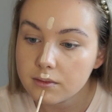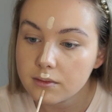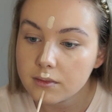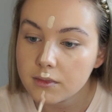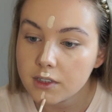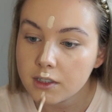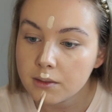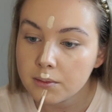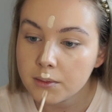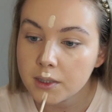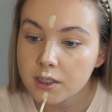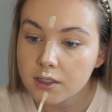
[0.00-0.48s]

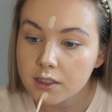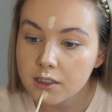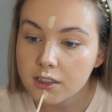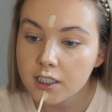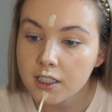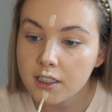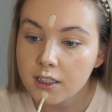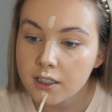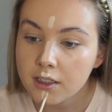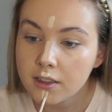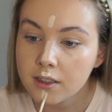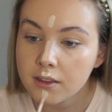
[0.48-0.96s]
and my
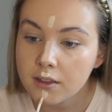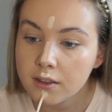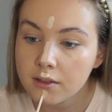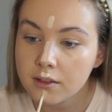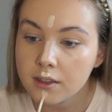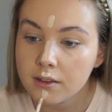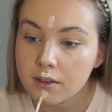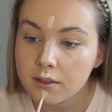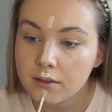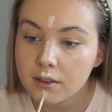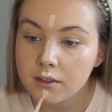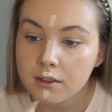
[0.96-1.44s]
chin.
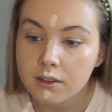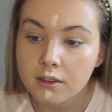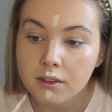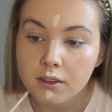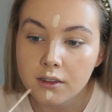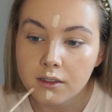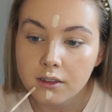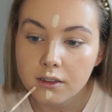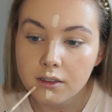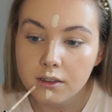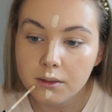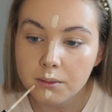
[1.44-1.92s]

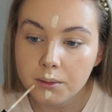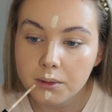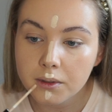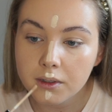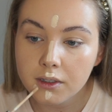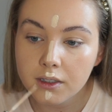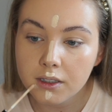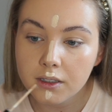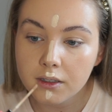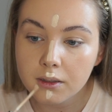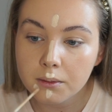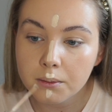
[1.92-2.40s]
I'm going to put a
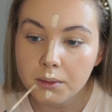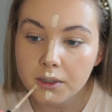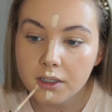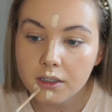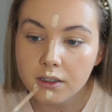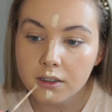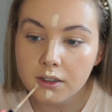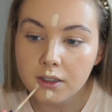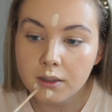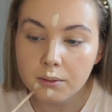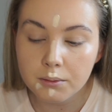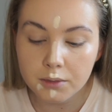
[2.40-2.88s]
little bit
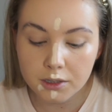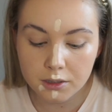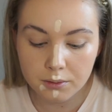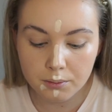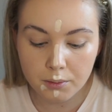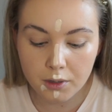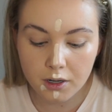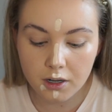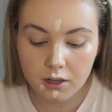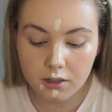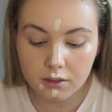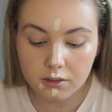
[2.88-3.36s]
on them
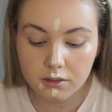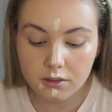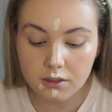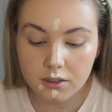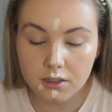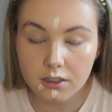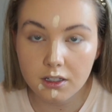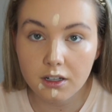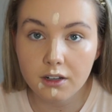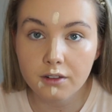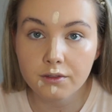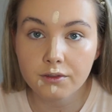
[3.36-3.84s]
spots
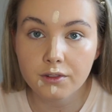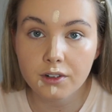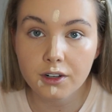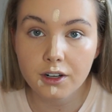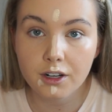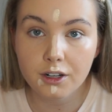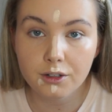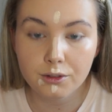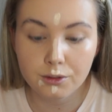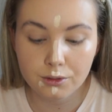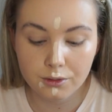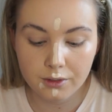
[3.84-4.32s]
that I've
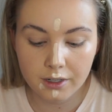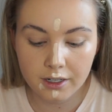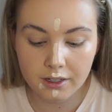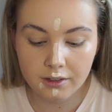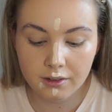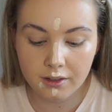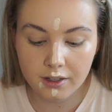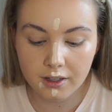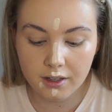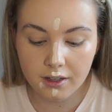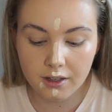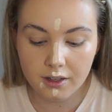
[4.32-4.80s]
got all around
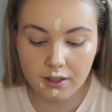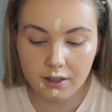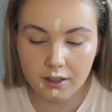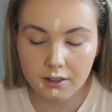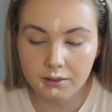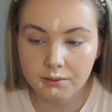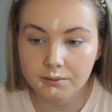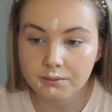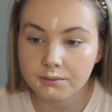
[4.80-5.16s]
there.